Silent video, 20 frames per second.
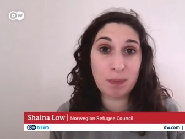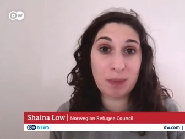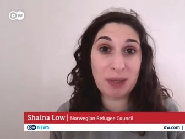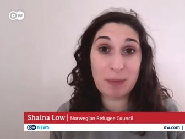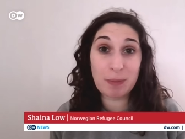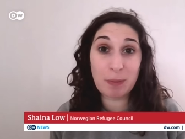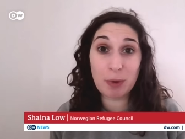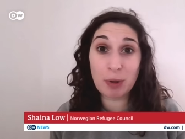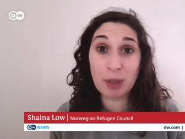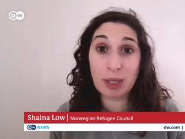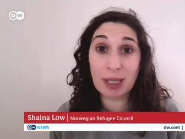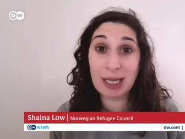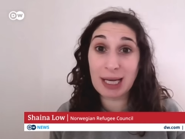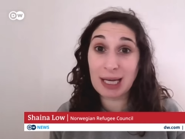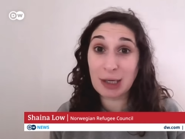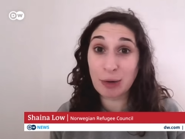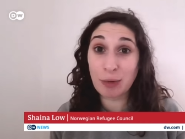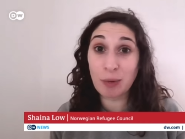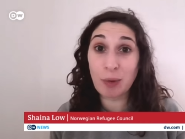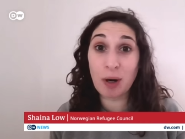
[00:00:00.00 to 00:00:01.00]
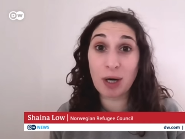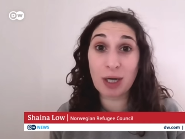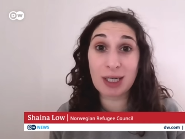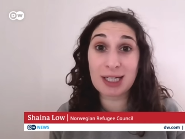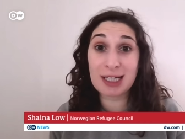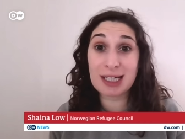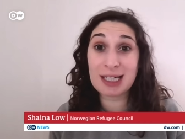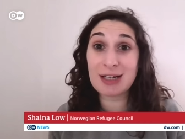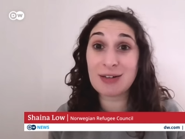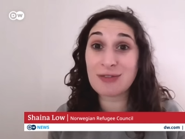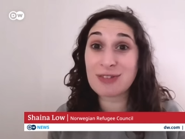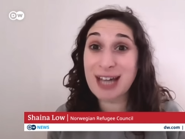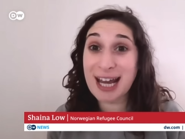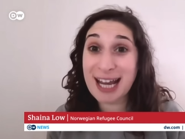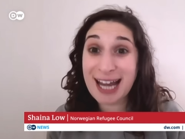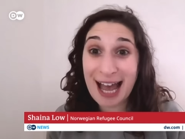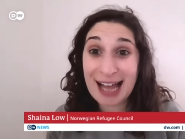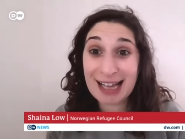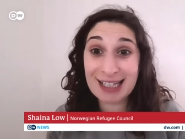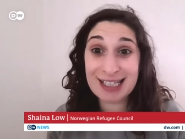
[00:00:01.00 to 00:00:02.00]
people who are in need of
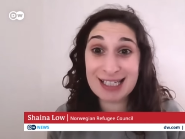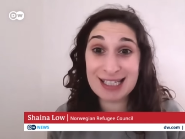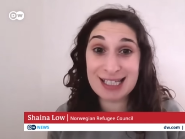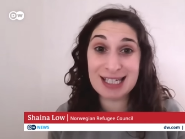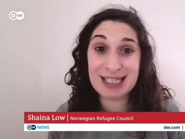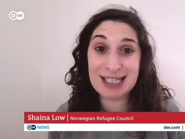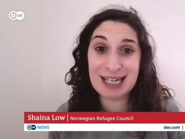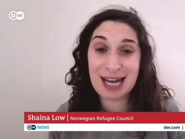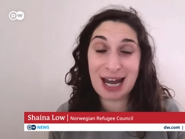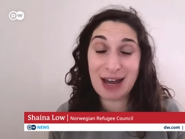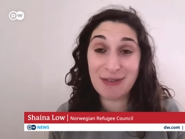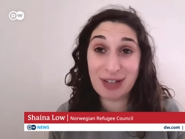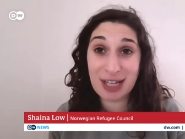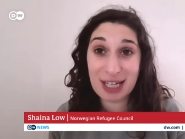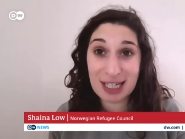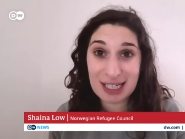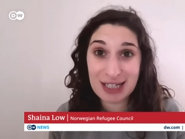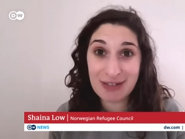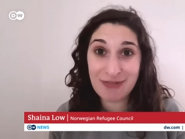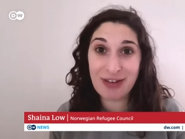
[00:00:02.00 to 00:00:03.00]
dialysis and have kidney